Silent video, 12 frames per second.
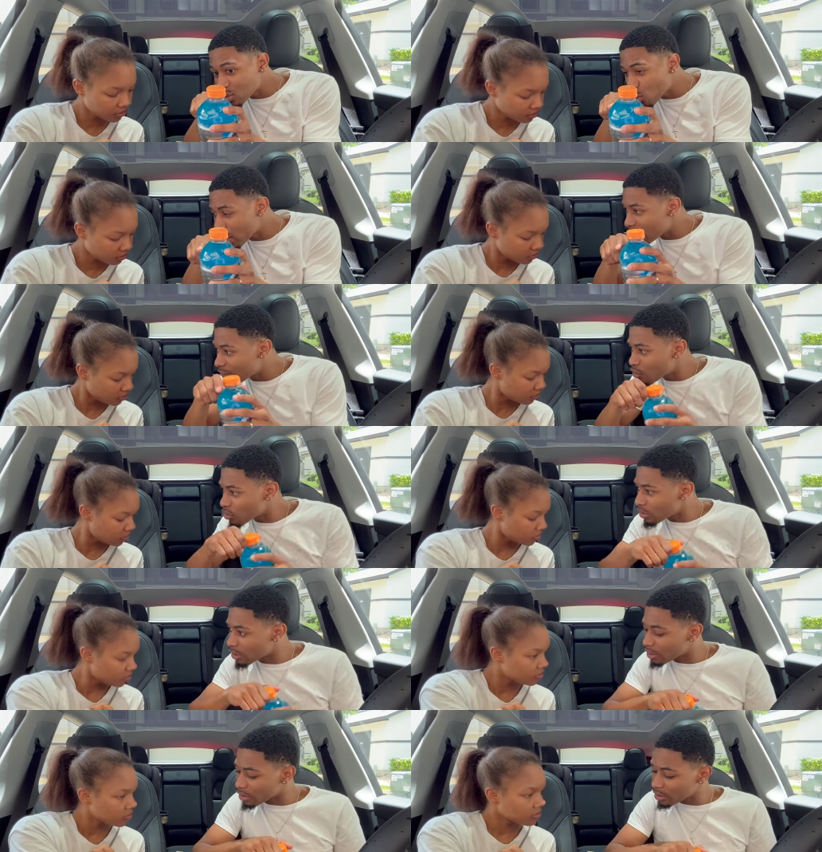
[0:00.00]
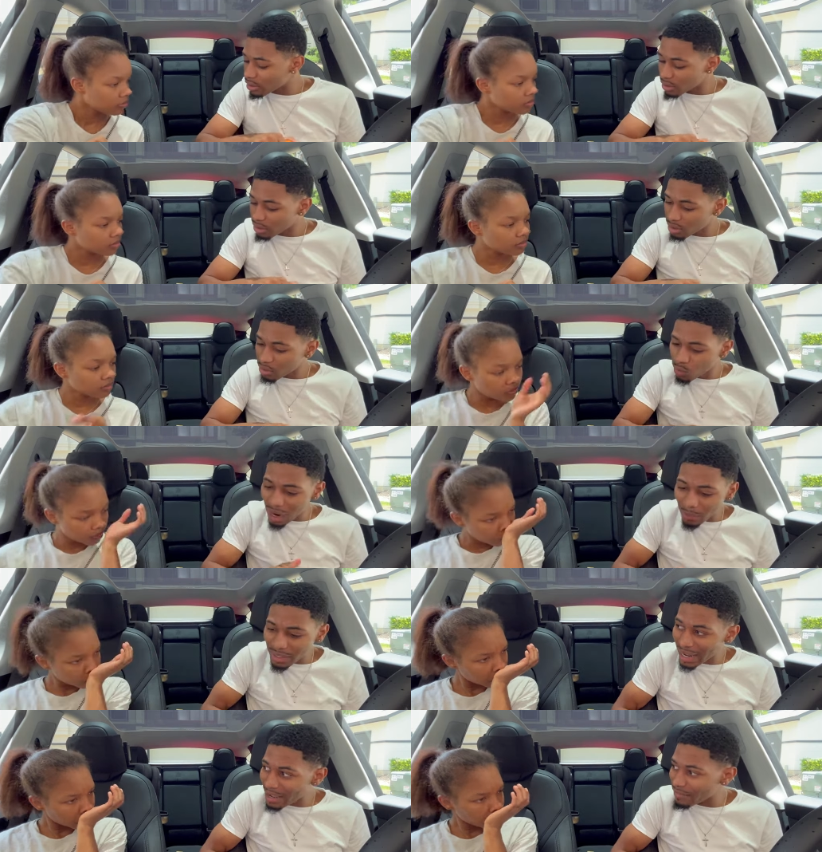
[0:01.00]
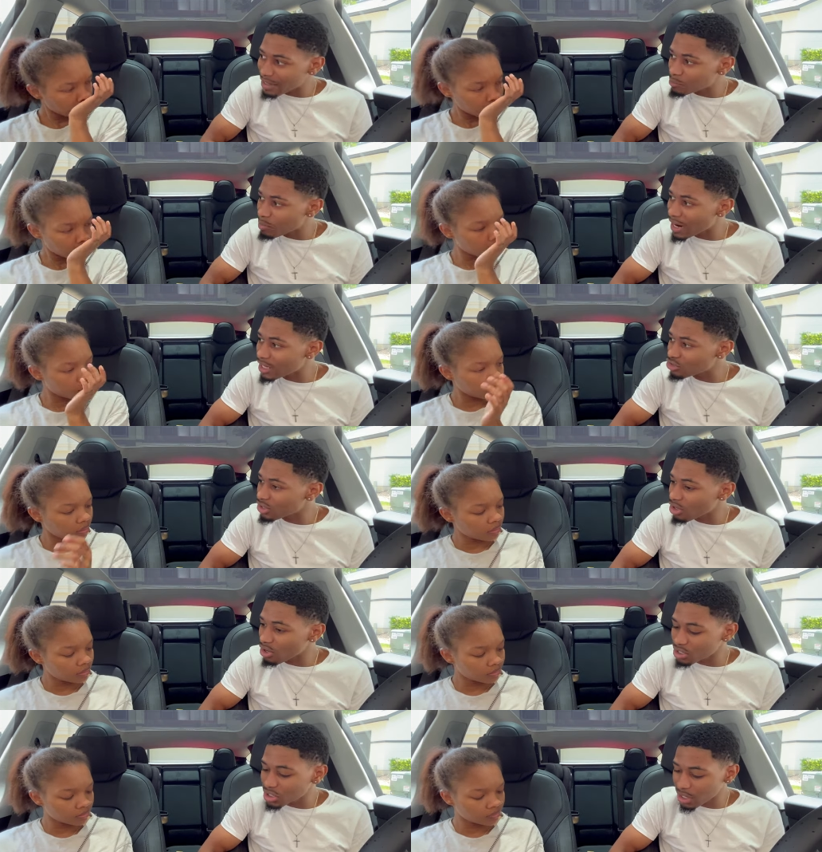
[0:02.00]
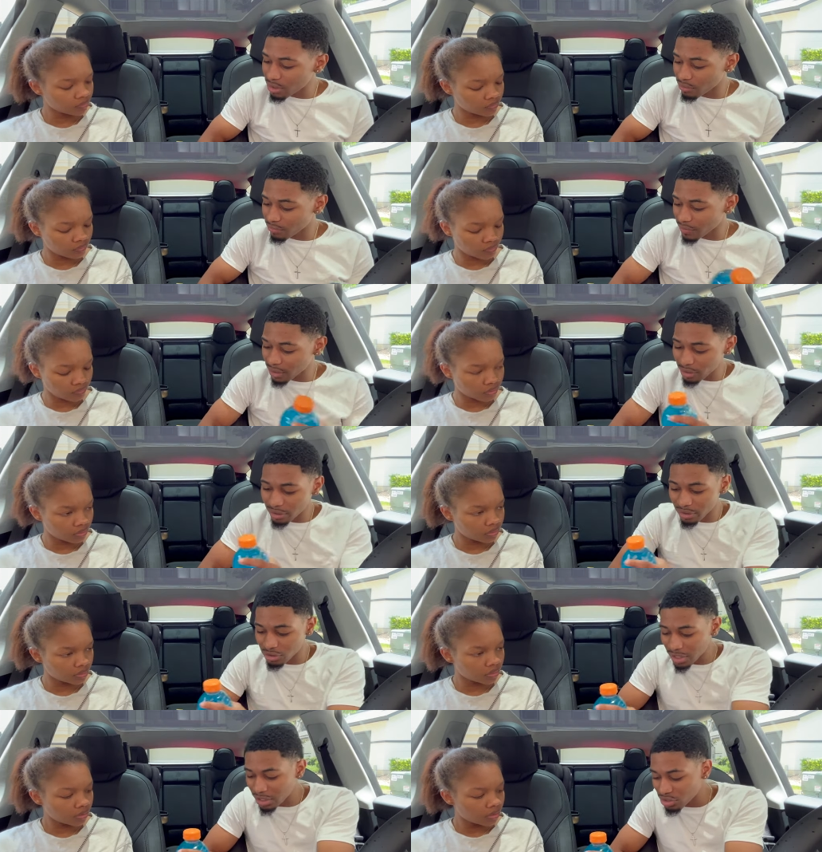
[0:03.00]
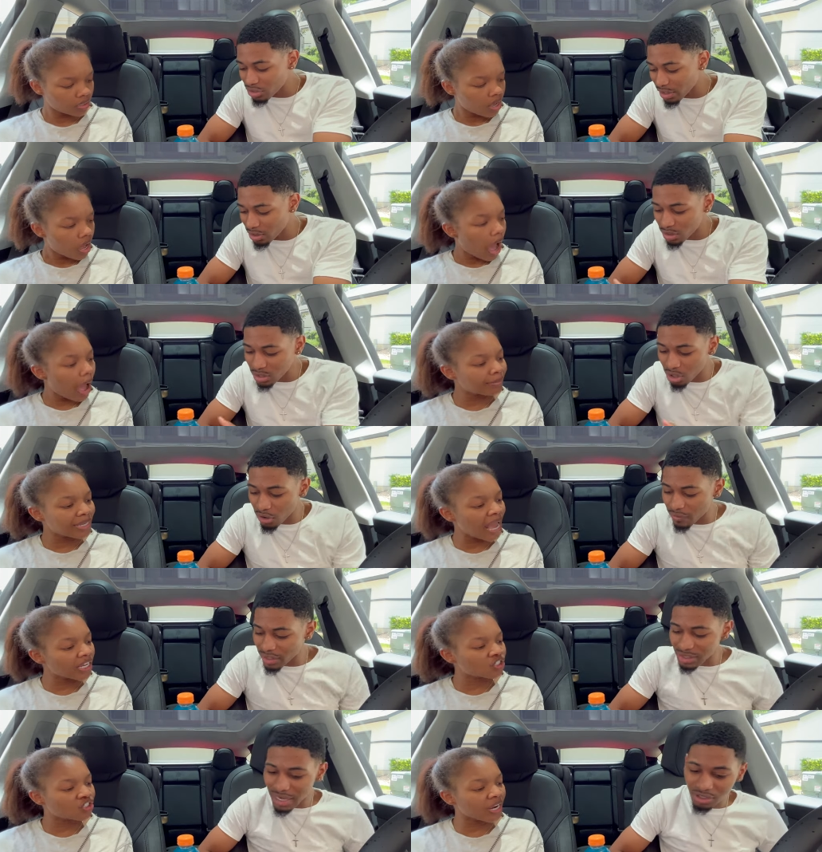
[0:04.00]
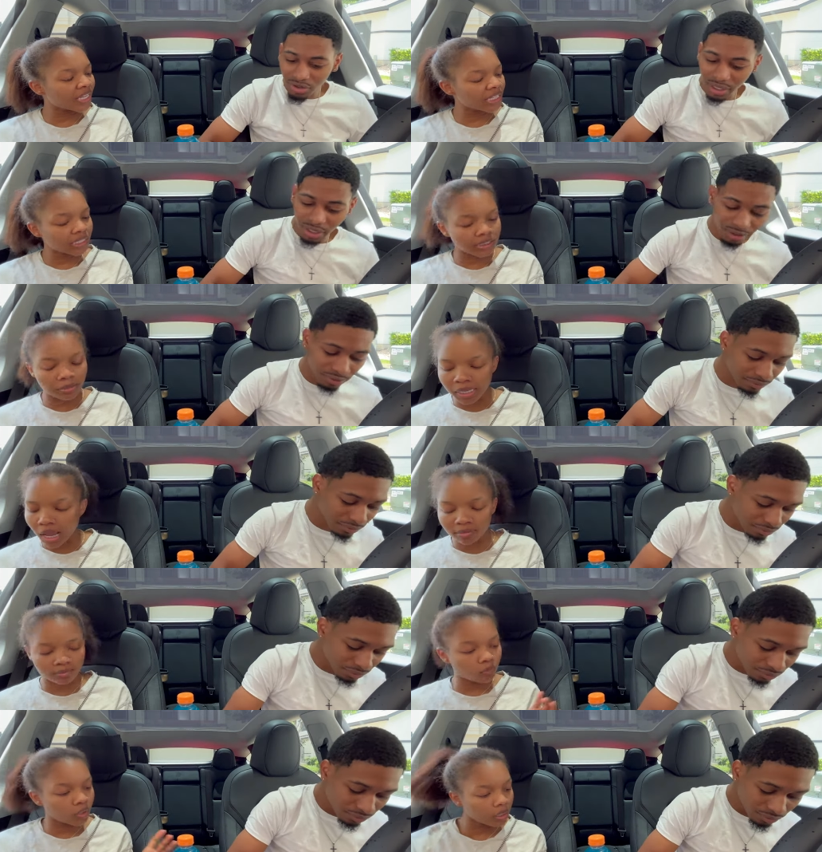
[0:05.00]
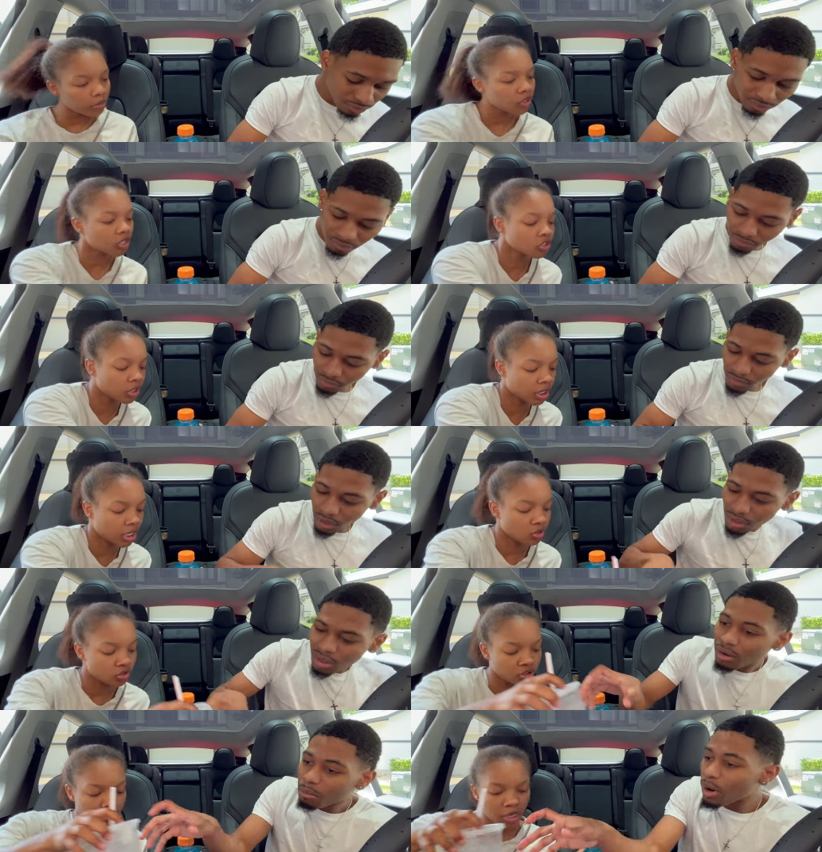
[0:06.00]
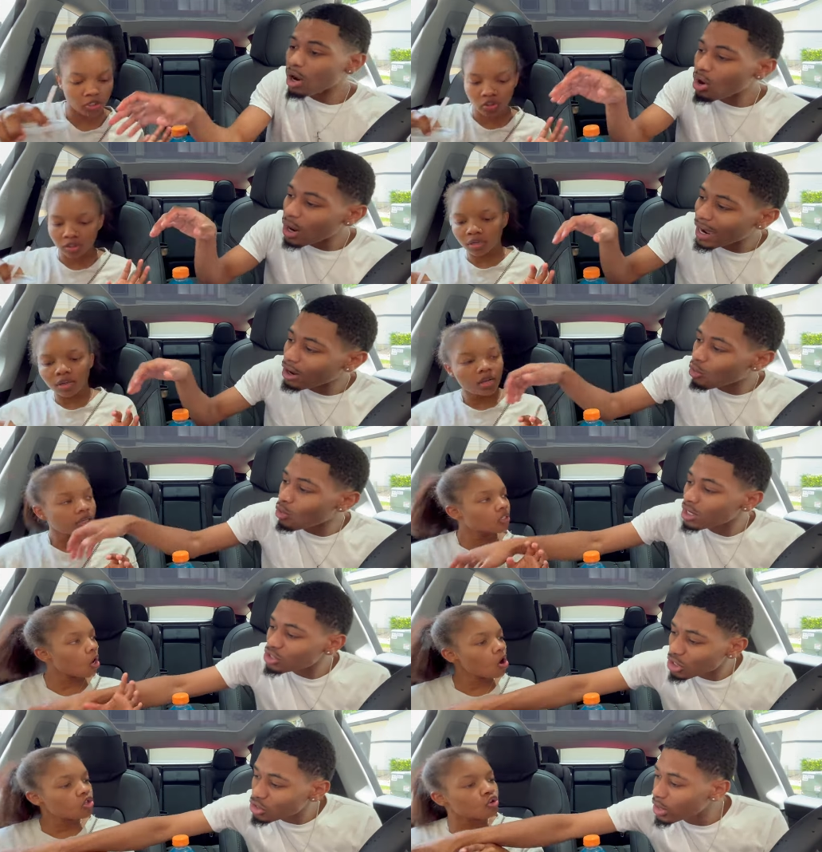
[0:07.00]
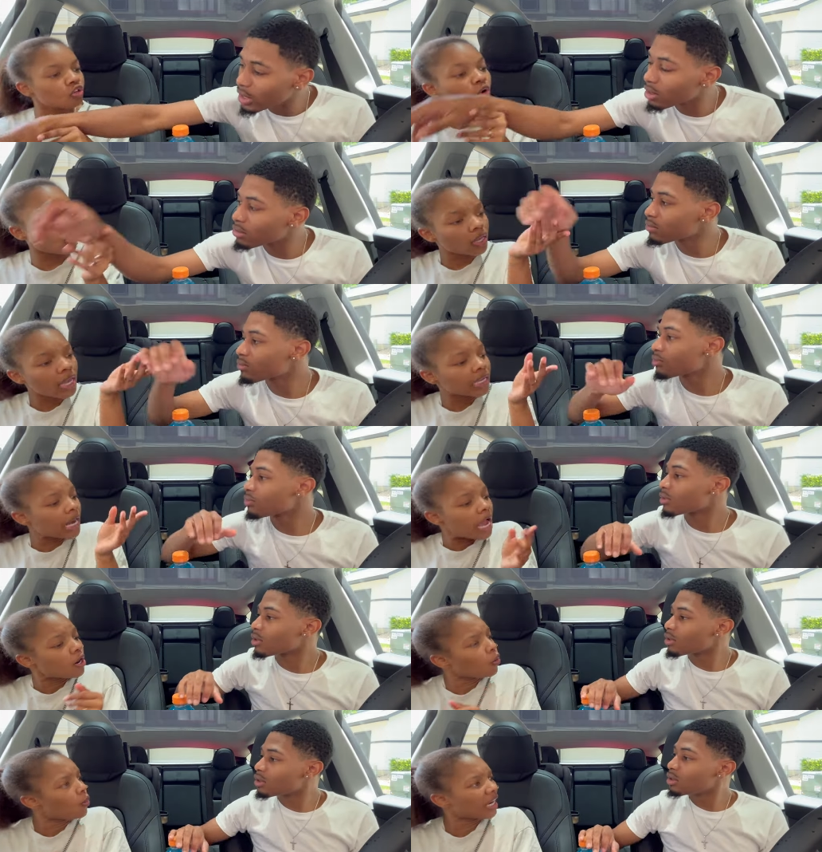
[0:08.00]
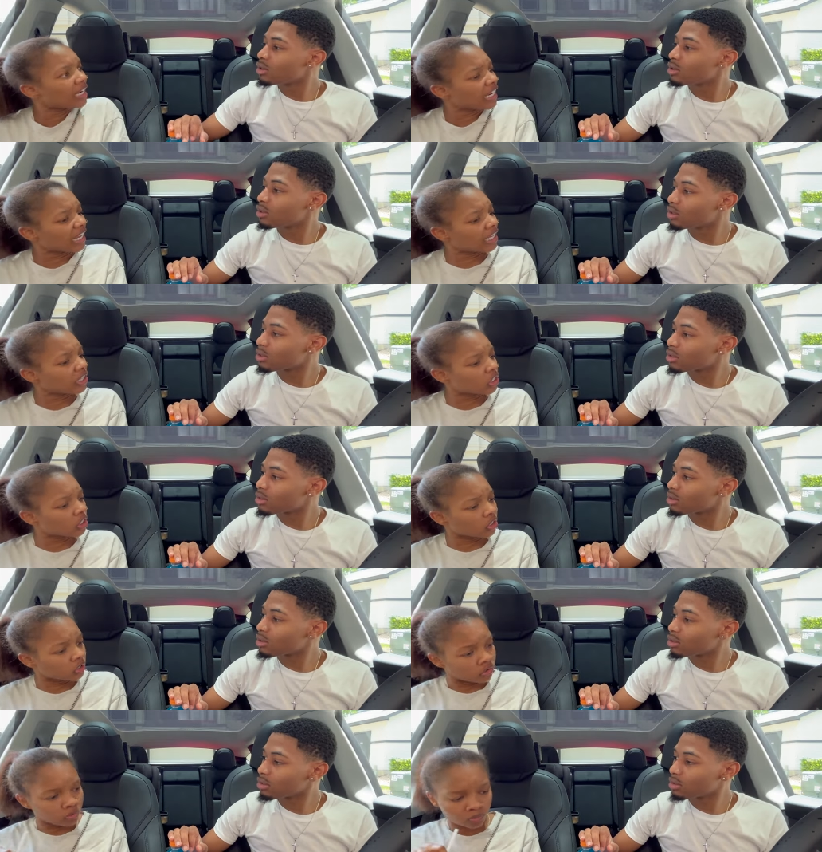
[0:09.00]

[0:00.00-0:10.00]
Speaker 1: 24. Why would they have expired drink on the shelf? Here, drink your drink. You just over exaggerating.
Speaker 2: Well, give me your drink and you drink. Bro, drink. I don't want no, your drink. okay, and I don't want either.